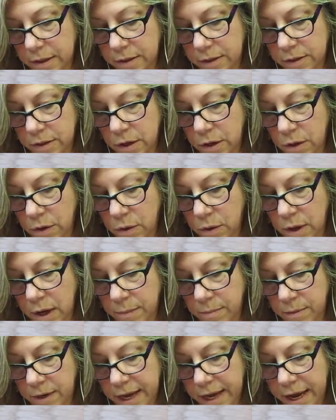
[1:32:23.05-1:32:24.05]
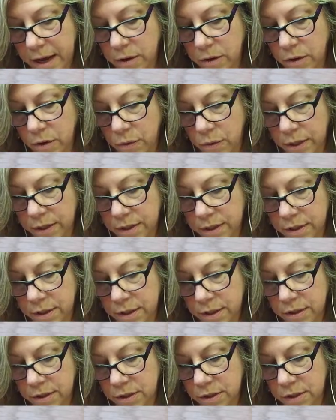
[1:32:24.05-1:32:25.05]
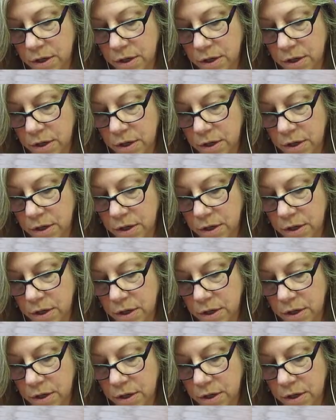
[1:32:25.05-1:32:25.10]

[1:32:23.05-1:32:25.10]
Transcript: So I'm now going to just